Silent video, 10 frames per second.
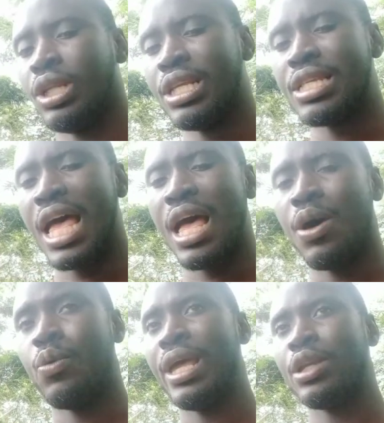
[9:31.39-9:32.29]
this is
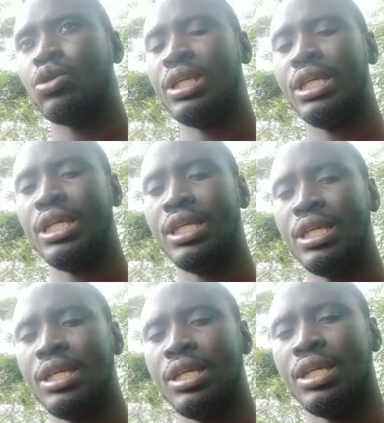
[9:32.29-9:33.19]
how we actually
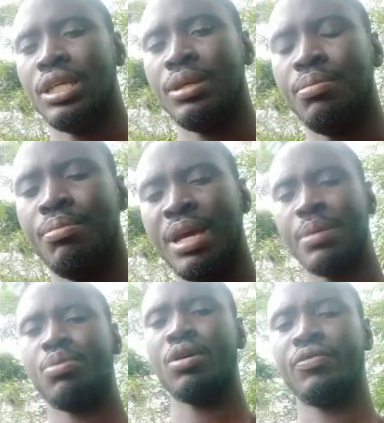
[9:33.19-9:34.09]

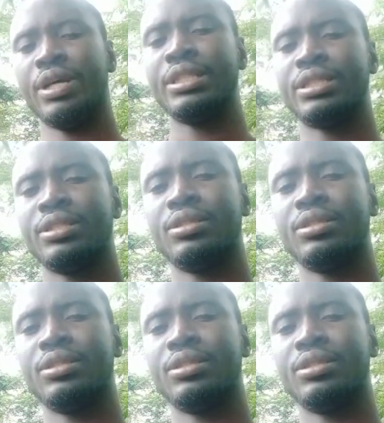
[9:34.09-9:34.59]
make profit